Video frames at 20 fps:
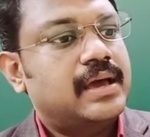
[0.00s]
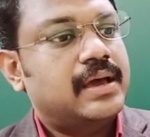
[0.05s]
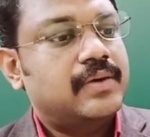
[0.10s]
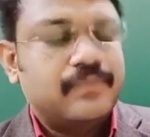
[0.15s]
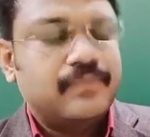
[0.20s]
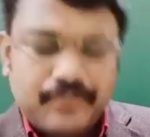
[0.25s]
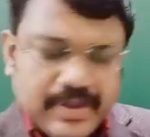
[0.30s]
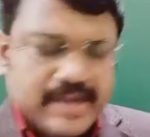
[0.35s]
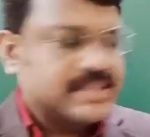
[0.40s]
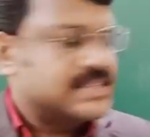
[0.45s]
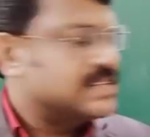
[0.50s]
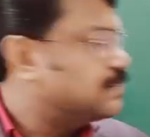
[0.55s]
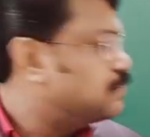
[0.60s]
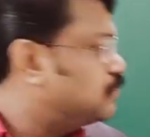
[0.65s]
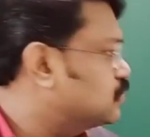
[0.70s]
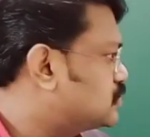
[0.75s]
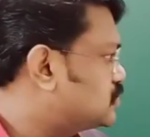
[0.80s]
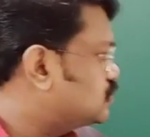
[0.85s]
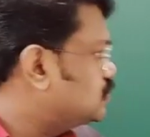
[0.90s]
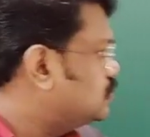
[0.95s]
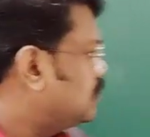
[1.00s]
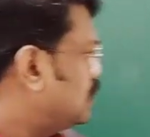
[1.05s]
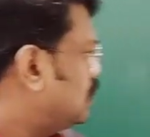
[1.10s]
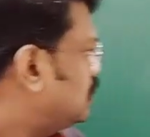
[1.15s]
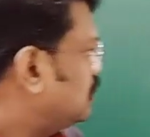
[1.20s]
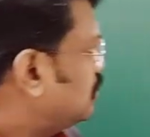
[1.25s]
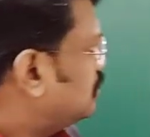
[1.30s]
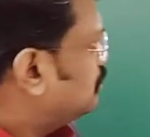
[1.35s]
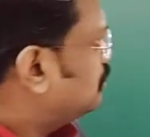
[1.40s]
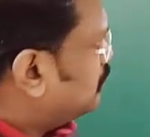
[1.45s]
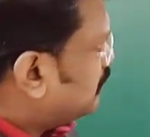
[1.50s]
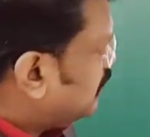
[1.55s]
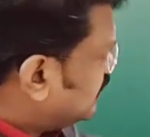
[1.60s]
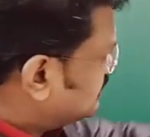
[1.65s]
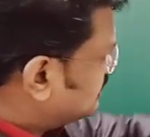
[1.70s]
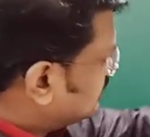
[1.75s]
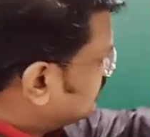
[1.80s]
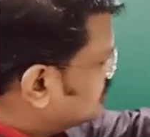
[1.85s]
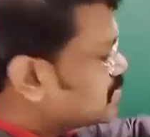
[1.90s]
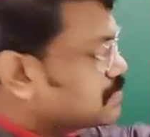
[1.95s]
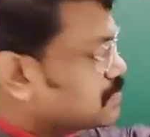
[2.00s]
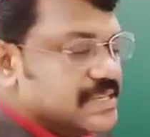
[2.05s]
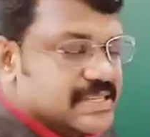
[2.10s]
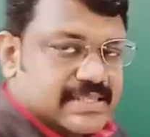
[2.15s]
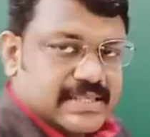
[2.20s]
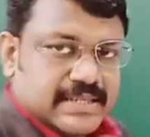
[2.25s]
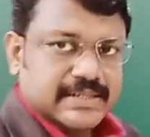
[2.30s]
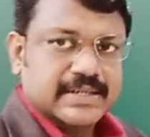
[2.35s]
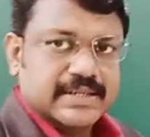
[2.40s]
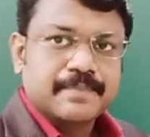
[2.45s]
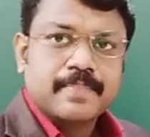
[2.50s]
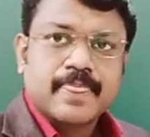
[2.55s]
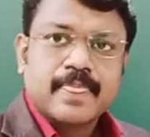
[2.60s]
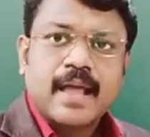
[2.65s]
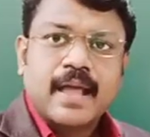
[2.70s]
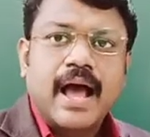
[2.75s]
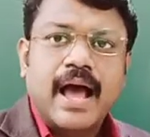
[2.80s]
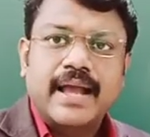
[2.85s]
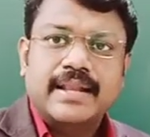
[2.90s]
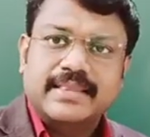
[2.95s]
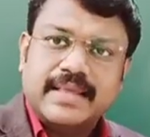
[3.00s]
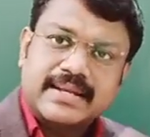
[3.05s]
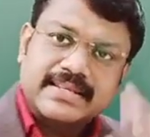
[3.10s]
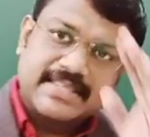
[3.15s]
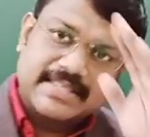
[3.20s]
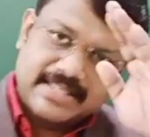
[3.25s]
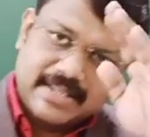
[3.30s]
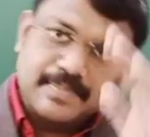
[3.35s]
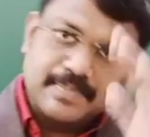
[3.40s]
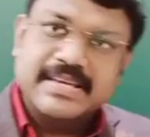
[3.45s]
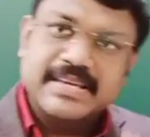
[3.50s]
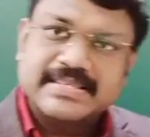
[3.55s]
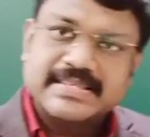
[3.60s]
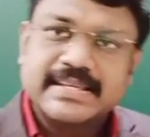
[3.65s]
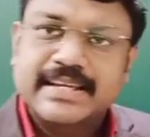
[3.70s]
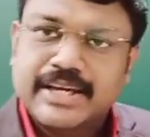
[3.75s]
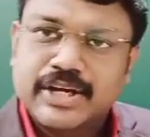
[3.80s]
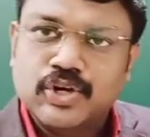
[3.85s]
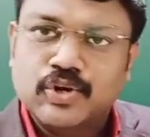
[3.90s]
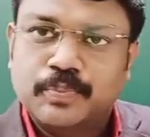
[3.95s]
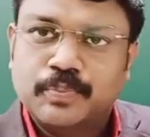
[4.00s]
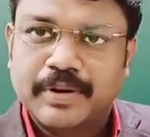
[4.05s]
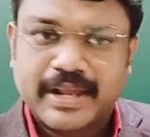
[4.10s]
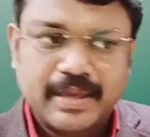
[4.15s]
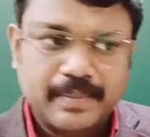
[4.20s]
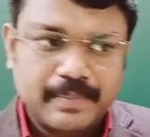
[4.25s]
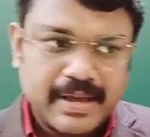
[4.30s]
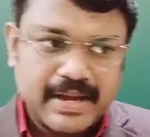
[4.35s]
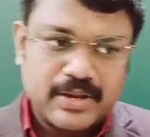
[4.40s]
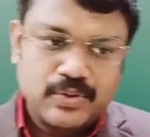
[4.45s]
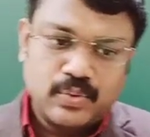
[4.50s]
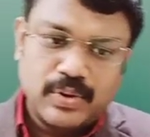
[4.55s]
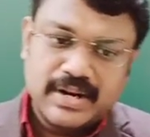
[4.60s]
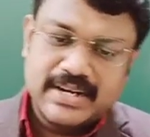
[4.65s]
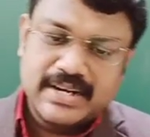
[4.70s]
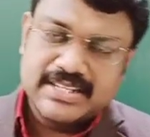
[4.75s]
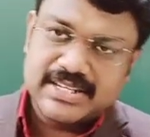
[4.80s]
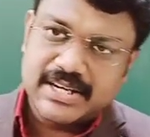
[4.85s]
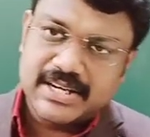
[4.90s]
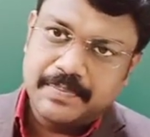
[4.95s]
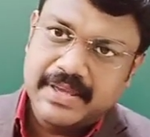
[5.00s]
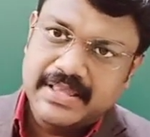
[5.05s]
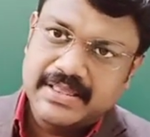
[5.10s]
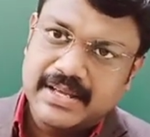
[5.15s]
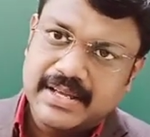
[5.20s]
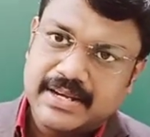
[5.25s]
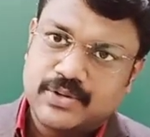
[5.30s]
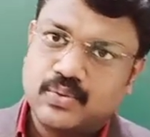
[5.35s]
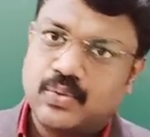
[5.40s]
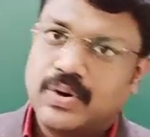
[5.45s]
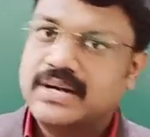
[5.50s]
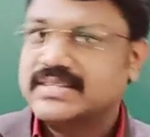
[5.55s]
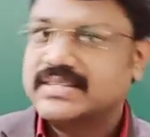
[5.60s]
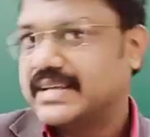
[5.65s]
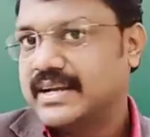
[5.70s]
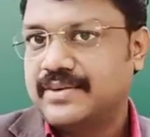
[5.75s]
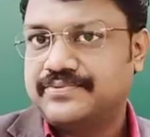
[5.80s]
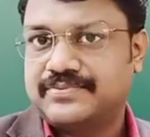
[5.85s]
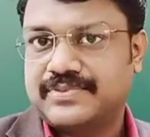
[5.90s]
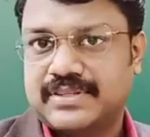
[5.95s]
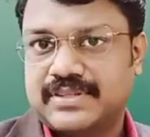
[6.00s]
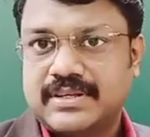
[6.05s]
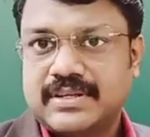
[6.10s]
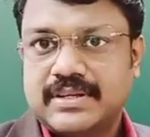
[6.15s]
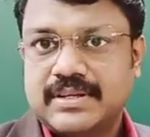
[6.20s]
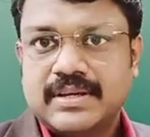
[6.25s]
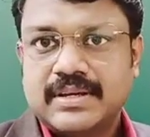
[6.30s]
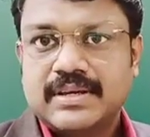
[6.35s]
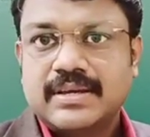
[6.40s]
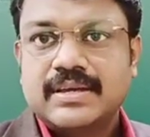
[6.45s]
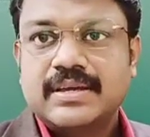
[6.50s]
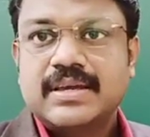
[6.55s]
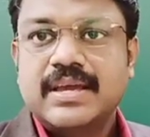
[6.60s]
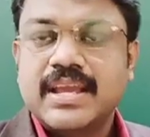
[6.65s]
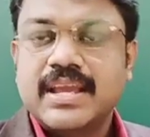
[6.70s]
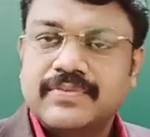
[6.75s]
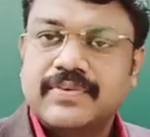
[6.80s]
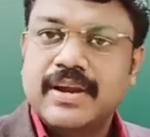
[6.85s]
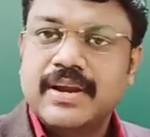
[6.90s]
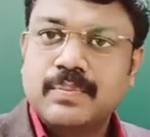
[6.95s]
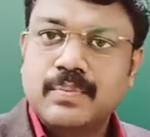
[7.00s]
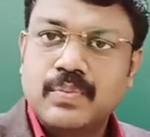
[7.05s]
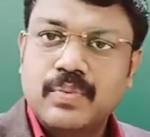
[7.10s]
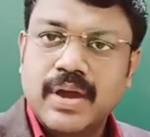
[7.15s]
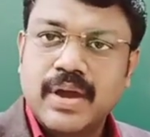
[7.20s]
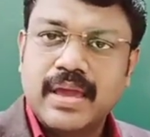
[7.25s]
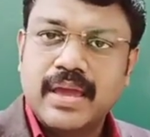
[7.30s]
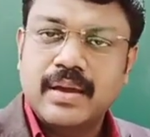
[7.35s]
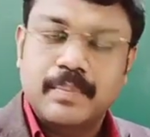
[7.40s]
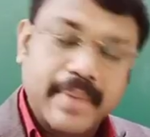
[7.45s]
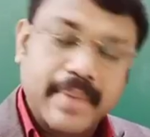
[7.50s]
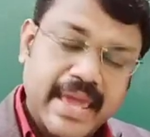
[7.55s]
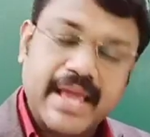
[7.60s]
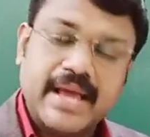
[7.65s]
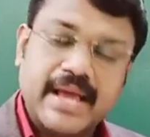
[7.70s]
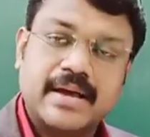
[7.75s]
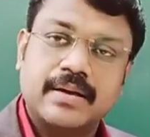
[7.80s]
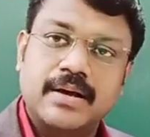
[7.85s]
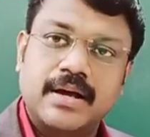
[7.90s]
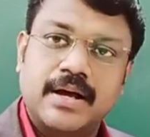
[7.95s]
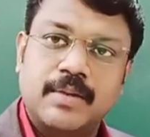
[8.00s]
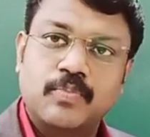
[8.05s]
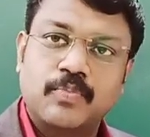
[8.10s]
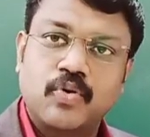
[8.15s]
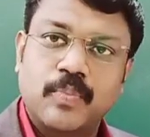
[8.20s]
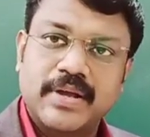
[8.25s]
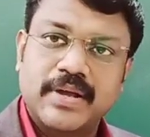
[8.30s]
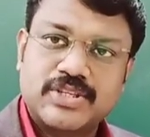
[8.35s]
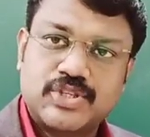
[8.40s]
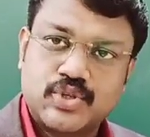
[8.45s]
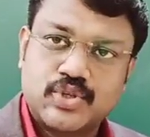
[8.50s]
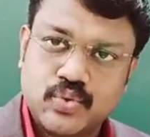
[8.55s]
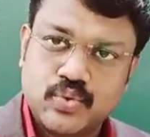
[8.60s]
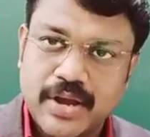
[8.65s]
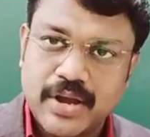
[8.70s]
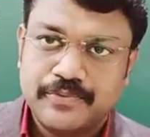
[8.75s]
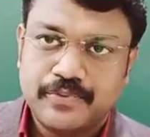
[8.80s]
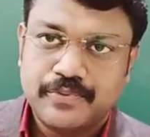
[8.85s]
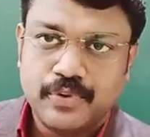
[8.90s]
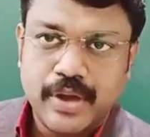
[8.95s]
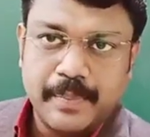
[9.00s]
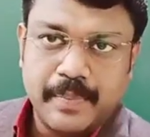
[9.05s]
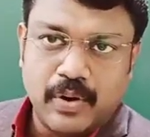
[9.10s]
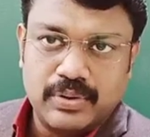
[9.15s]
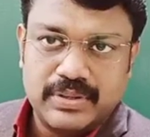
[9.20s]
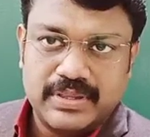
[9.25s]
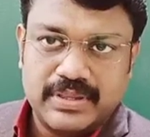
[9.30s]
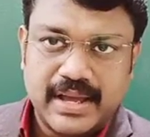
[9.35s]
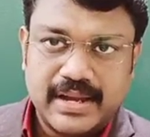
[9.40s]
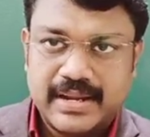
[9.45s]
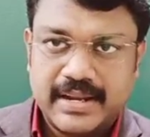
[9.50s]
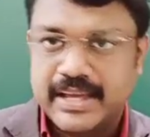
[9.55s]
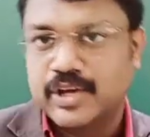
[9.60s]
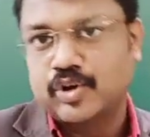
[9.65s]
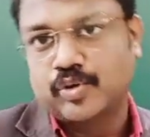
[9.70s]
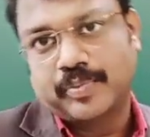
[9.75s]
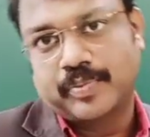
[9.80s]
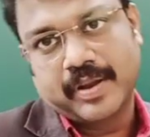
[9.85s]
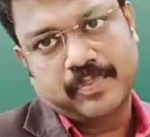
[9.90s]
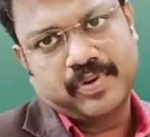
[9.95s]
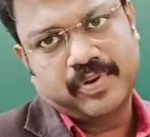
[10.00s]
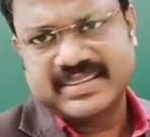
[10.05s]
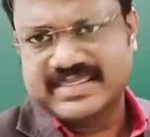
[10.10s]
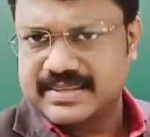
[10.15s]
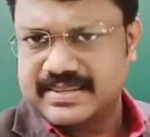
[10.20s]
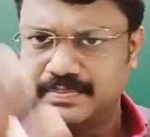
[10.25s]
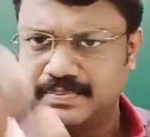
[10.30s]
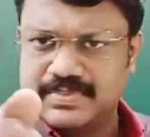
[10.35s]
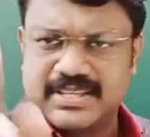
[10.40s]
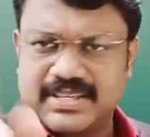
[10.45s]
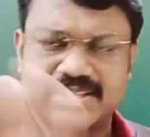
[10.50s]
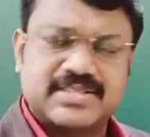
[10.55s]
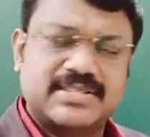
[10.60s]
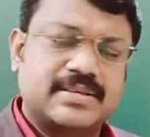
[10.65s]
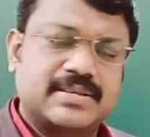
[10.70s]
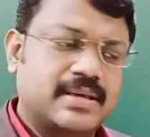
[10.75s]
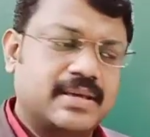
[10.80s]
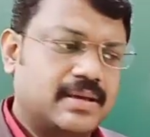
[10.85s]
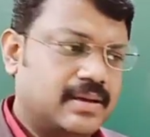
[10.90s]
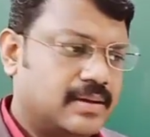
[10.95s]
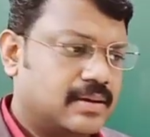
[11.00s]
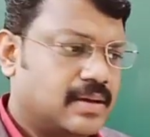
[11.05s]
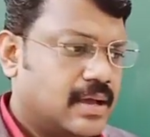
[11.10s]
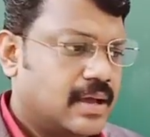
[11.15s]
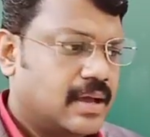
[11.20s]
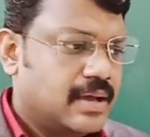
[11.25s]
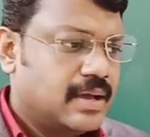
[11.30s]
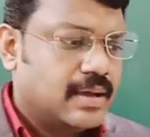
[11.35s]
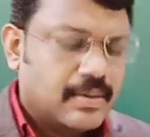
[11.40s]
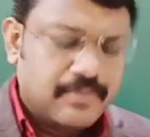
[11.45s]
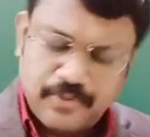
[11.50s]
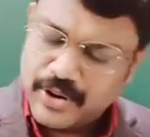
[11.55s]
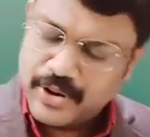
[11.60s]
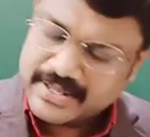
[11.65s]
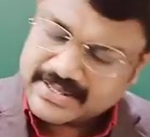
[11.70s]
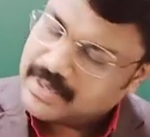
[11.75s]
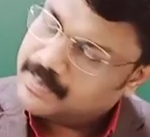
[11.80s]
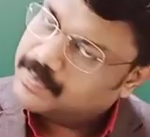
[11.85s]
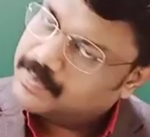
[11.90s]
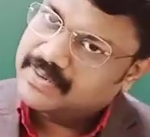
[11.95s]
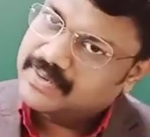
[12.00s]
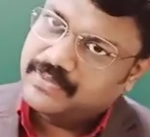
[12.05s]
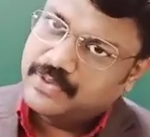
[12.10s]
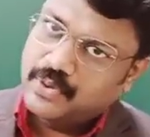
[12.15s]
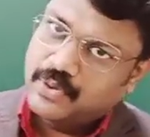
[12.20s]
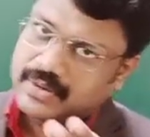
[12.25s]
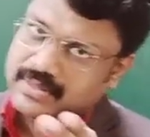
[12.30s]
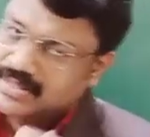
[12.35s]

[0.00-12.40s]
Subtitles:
when suppose a system is there and that system is in equilibrium and you are disturbing that towards the left, it will make movements to and fro about that equilibrium point. For example, your